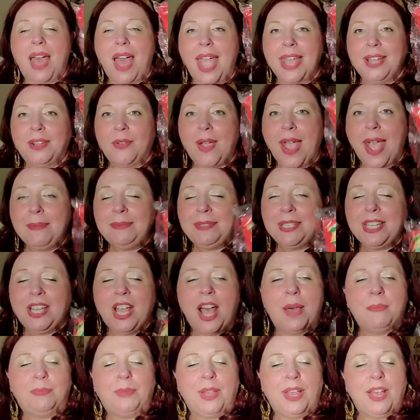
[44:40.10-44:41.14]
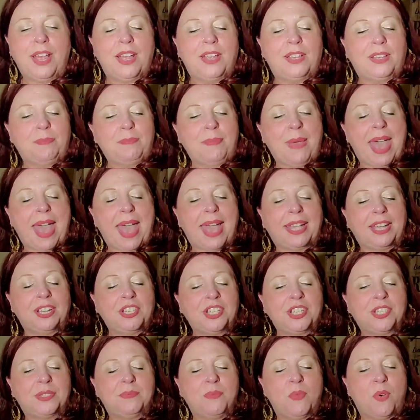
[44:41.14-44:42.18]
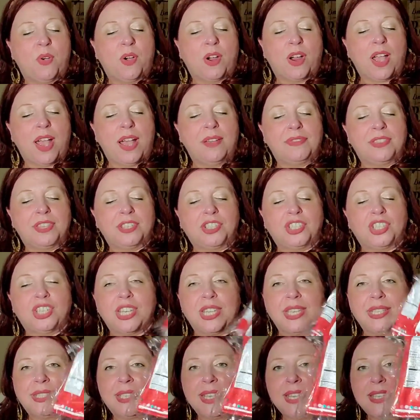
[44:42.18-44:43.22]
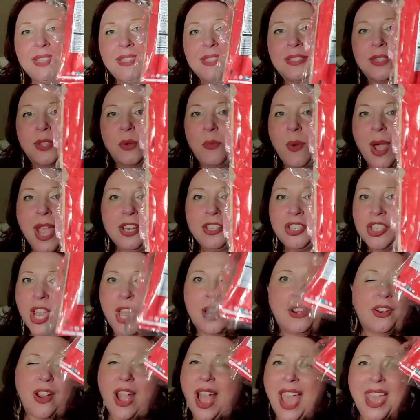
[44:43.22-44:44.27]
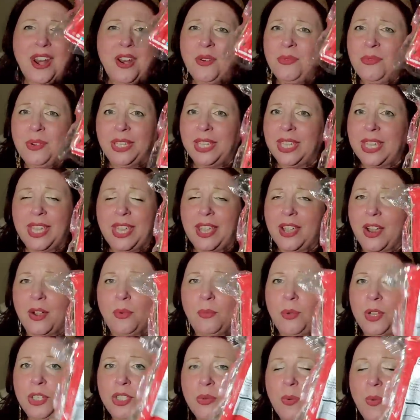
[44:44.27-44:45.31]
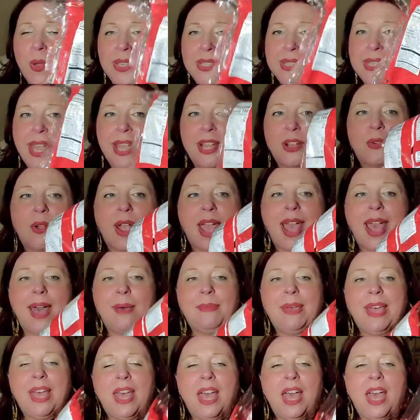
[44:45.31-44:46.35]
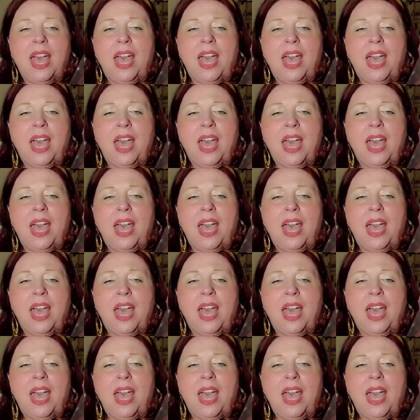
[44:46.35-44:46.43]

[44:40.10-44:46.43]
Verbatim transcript: I grabbed a couple packages more of the Cheez-Its, the white cheddar. I don't really care which ones I grab.